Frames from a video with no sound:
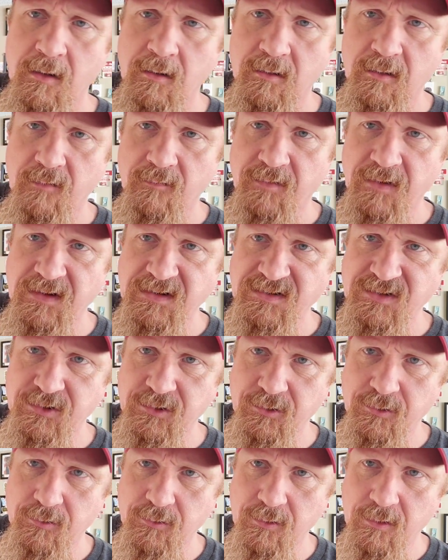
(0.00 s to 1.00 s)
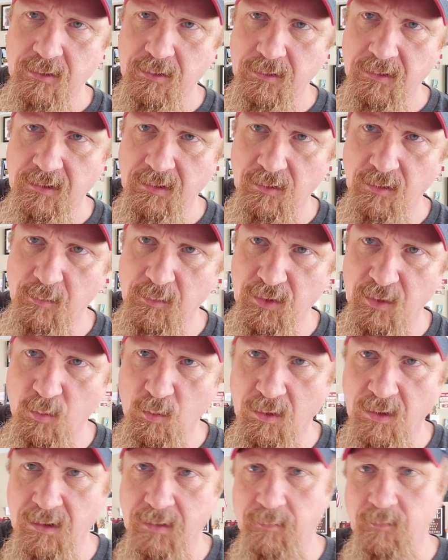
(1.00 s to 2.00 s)
The V2, the aluminum
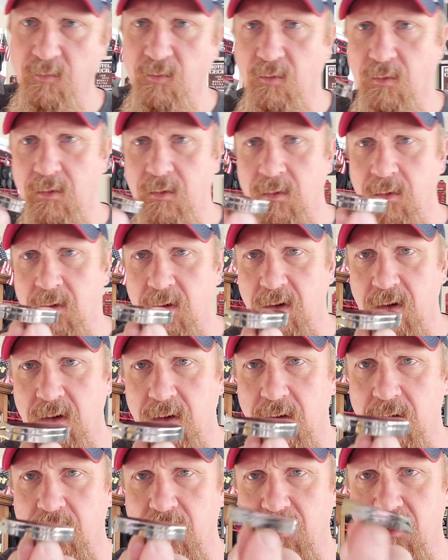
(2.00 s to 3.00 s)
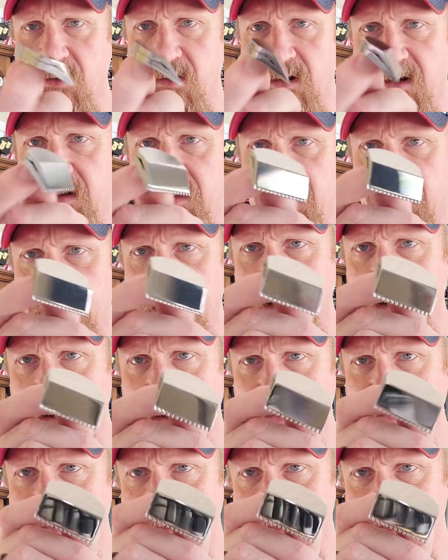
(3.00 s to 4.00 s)
one, you can get that.
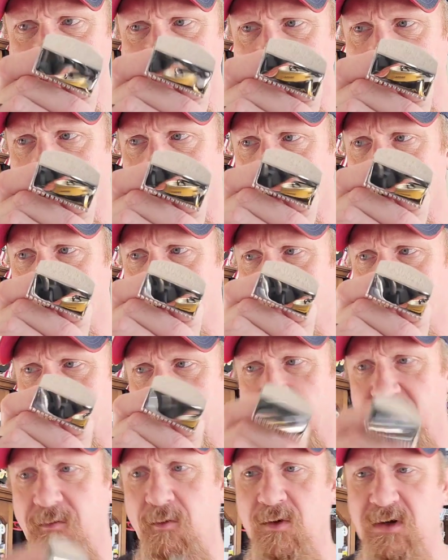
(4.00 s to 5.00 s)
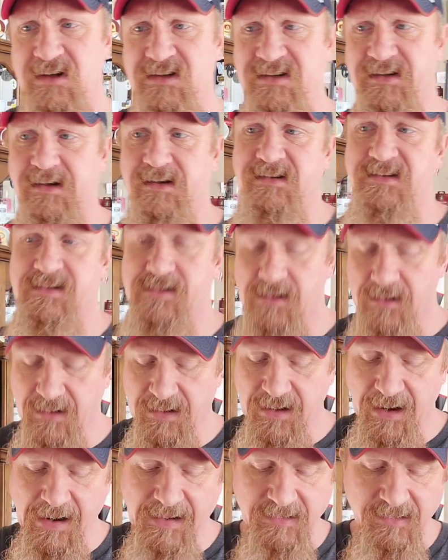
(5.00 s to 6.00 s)
It's in stock for
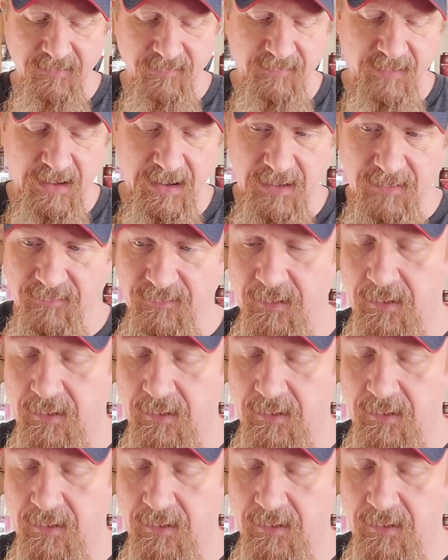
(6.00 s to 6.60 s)
$46.95.